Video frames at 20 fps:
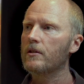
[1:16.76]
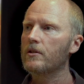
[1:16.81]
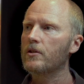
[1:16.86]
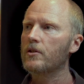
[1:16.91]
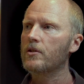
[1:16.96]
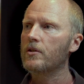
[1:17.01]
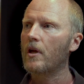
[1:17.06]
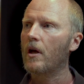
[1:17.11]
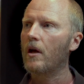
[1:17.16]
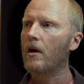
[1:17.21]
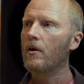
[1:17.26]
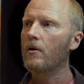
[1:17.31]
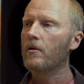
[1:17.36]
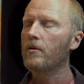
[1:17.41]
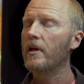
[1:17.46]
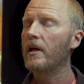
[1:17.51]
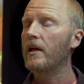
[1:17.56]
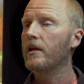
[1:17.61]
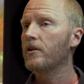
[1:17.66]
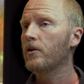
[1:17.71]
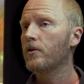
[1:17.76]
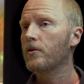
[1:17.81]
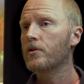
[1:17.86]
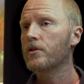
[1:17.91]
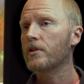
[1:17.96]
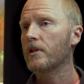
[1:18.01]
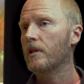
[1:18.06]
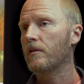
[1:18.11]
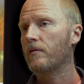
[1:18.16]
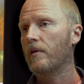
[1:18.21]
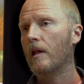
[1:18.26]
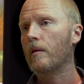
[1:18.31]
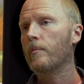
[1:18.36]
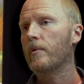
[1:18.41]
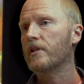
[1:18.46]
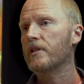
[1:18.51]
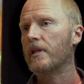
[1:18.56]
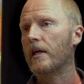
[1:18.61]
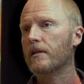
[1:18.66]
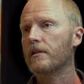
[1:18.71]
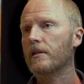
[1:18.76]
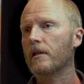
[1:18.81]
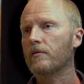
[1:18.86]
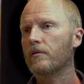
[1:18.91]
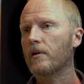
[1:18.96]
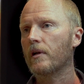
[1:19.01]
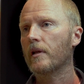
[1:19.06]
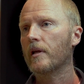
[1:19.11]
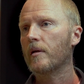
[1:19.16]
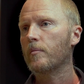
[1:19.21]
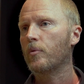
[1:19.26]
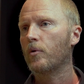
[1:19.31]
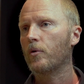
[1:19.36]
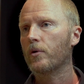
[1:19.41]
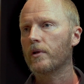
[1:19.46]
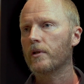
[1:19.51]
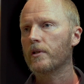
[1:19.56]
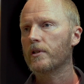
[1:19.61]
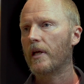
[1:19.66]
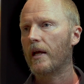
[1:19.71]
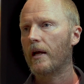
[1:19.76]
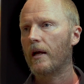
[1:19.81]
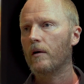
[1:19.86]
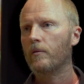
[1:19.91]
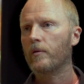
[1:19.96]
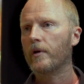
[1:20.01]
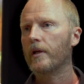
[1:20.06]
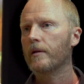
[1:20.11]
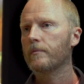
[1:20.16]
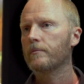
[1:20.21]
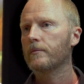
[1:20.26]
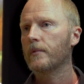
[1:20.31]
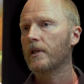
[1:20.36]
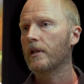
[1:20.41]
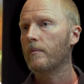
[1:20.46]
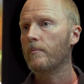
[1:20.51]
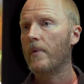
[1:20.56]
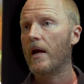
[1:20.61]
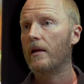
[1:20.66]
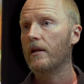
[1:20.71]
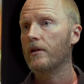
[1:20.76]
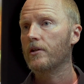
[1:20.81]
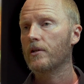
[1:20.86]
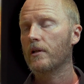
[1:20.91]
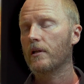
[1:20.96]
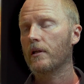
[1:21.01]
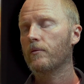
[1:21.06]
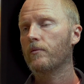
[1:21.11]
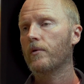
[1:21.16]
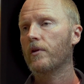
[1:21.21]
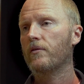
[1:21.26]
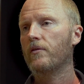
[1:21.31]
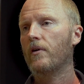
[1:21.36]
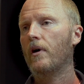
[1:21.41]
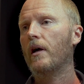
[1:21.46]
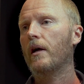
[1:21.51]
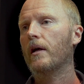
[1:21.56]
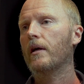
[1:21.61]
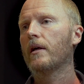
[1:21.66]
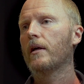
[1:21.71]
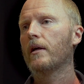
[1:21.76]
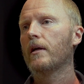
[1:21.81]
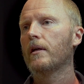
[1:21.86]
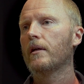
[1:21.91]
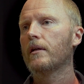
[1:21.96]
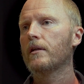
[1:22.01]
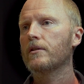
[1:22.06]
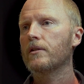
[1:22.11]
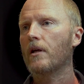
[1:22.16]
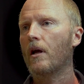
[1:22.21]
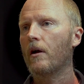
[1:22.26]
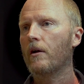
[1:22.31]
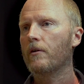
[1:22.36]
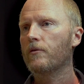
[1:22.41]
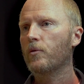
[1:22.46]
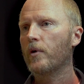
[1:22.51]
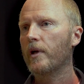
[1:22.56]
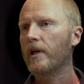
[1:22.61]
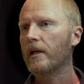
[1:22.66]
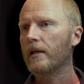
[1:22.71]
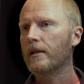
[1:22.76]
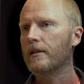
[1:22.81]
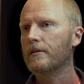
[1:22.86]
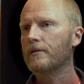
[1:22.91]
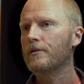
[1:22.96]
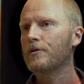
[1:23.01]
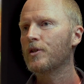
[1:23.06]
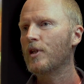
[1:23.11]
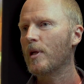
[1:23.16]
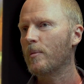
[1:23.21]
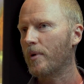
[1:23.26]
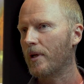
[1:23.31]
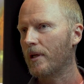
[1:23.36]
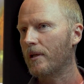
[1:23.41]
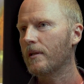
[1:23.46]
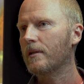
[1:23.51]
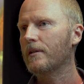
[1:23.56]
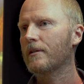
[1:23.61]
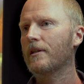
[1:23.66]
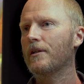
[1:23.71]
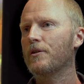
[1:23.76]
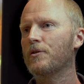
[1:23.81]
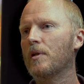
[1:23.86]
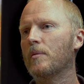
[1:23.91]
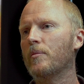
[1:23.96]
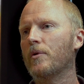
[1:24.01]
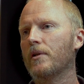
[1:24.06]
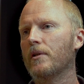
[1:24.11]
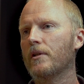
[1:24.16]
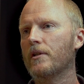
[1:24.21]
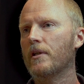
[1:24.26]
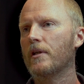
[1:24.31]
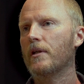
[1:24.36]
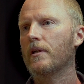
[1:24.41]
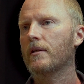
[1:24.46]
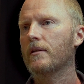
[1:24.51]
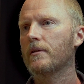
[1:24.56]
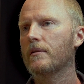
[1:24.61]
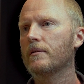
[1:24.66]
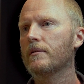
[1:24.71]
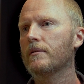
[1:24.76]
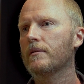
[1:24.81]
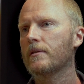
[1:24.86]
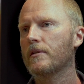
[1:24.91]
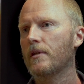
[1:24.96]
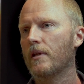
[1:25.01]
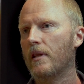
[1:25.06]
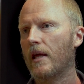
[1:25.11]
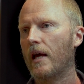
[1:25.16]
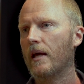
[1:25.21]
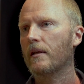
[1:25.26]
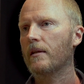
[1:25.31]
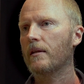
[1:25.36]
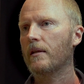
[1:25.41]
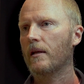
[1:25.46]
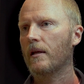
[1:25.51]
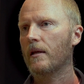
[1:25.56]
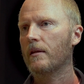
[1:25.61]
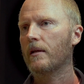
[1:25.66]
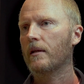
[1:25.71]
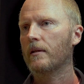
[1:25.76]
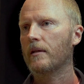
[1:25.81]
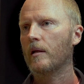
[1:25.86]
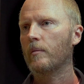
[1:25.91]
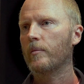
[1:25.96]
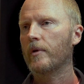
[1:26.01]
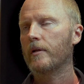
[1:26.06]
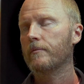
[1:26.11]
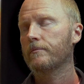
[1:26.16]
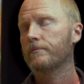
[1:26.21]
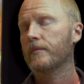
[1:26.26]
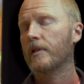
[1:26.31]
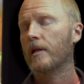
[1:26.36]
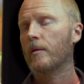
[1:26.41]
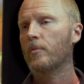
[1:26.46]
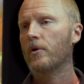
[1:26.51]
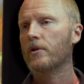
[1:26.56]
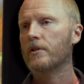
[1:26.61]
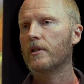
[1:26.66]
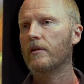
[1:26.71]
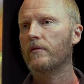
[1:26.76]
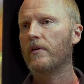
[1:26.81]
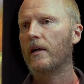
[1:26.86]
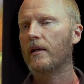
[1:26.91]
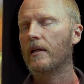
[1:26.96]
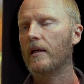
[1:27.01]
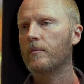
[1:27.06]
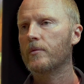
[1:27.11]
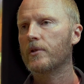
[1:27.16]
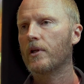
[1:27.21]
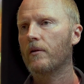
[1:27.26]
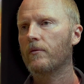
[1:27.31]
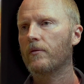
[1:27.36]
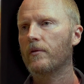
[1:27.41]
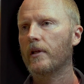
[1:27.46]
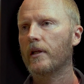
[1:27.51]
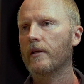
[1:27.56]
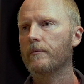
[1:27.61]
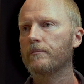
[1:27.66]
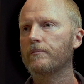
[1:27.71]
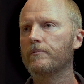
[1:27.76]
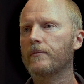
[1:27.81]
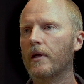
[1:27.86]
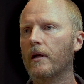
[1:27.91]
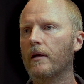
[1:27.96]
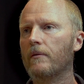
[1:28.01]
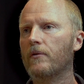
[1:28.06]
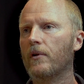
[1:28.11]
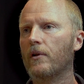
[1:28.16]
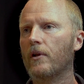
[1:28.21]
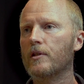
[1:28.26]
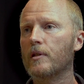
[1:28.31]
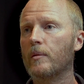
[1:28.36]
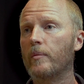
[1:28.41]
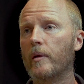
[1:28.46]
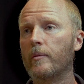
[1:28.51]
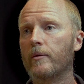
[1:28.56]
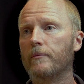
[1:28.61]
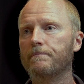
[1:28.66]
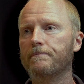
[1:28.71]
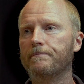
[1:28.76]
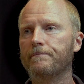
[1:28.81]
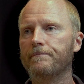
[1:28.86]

So their use and development is actually really important to how we, manage and live with fire. So if we can chip in and contribute to that, then I think there'll be positive outcomes, hopefully, for lots of people.